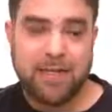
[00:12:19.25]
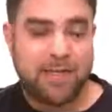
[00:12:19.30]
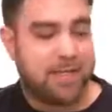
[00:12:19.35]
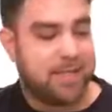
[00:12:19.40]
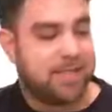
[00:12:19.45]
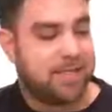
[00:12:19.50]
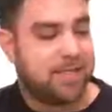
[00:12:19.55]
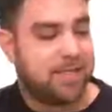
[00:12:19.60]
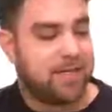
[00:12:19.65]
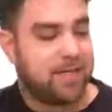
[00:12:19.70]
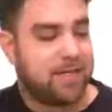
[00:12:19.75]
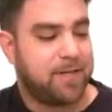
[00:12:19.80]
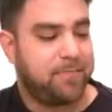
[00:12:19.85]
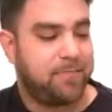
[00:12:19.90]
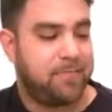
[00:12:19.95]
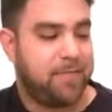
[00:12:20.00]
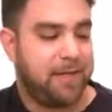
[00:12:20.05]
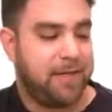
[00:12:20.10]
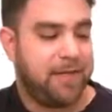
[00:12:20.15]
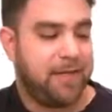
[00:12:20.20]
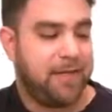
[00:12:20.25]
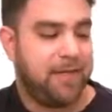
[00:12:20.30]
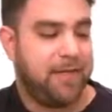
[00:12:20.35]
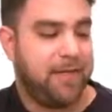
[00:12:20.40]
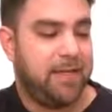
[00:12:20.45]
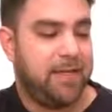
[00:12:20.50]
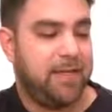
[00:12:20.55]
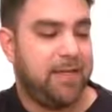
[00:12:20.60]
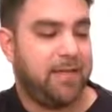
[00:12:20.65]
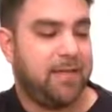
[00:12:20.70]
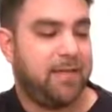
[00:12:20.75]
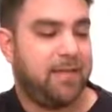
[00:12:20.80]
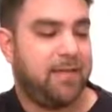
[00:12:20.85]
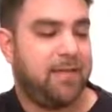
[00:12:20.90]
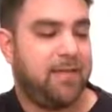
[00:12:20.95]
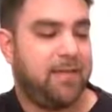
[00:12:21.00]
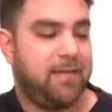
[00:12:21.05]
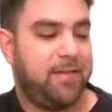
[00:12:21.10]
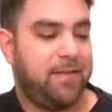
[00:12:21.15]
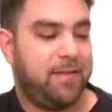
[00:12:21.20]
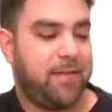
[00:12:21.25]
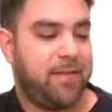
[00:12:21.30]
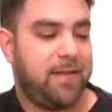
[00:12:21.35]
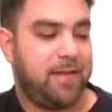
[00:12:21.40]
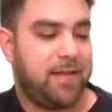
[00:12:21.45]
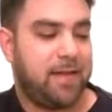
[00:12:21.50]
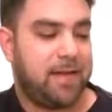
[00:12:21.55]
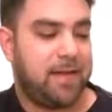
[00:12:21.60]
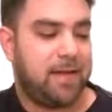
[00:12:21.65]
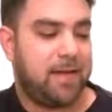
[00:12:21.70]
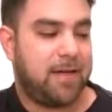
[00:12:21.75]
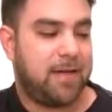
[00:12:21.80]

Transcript: is gonna be the